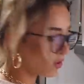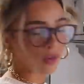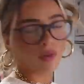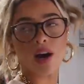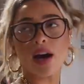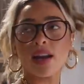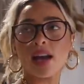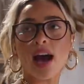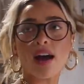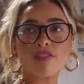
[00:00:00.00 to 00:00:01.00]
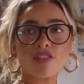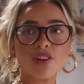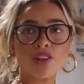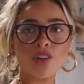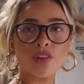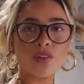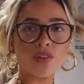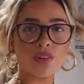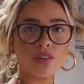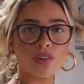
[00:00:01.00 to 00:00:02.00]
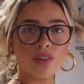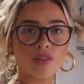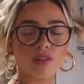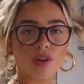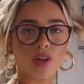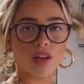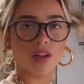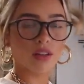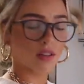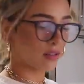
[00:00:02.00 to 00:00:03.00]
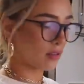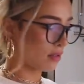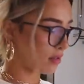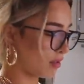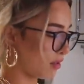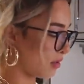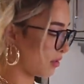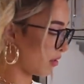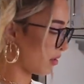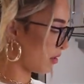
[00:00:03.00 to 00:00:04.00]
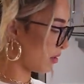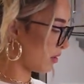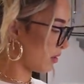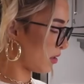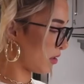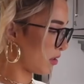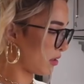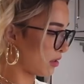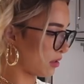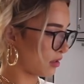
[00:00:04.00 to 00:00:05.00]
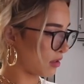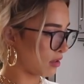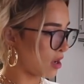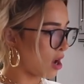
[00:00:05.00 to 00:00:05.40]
don't you cut it after you cook it? Well, you can do the flipper, the you know where flip,